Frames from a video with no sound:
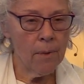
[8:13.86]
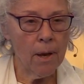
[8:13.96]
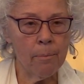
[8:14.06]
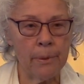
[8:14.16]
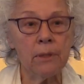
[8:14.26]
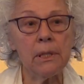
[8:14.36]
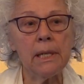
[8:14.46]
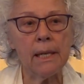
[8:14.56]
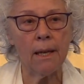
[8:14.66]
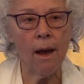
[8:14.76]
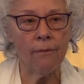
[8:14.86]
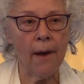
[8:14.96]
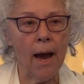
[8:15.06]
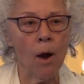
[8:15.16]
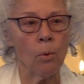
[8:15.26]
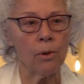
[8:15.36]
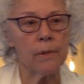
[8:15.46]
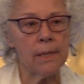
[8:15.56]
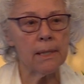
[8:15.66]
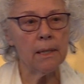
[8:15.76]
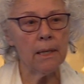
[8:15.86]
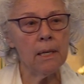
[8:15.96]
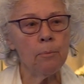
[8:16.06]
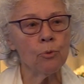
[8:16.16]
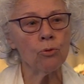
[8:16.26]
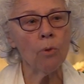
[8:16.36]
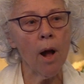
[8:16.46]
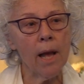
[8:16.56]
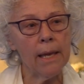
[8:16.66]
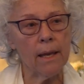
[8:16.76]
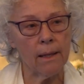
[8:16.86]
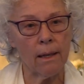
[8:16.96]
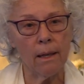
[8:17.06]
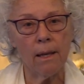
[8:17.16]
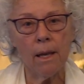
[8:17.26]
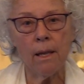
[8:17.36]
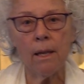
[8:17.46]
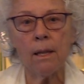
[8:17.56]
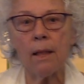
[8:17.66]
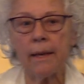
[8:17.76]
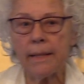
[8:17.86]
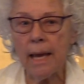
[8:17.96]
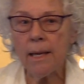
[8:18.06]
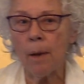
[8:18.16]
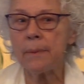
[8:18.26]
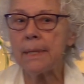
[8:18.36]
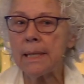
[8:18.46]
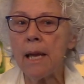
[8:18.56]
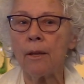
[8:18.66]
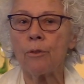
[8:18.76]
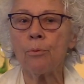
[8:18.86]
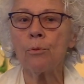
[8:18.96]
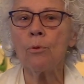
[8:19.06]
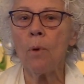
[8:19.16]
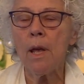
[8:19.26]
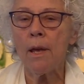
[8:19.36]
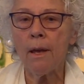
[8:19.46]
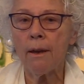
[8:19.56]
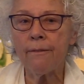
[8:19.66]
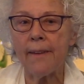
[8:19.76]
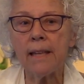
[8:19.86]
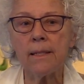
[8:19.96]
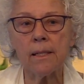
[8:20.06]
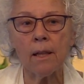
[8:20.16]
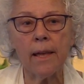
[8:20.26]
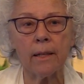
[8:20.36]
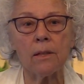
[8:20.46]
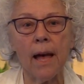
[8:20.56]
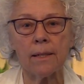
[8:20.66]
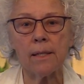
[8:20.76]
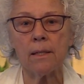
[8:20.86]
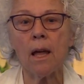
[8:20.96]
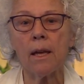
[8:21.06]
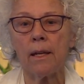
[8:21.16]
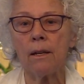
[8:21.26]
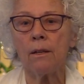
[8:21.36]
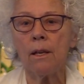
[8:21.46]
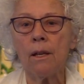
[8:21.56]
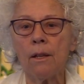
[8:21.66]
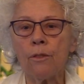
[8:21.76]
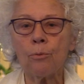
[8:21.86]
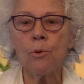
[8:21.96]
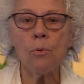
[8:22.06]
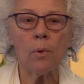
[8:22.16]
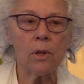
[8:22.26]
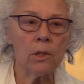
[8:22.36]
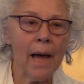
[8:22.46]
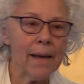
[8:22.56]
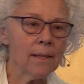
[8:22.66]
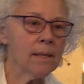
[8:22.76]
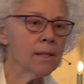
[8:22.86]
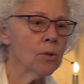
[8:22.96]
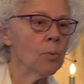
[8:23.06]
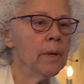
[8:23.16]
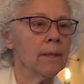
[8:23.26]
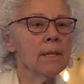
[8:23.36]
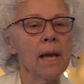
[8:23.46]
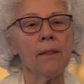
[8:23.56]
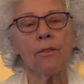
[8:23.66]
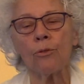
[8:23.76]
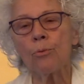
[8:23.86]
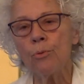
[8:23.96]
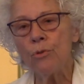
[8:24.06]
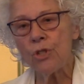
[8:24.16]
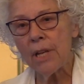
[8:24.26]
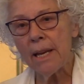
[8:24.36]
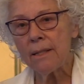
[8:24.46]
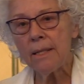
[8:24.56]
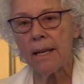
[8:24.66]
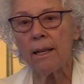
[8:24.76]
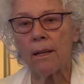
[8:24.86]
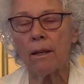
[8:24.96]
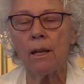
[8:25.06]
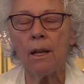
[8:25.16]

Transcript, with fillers: ability of ours to keep trying, again, I was saying through events like last night, through classes that we attend, through chanting,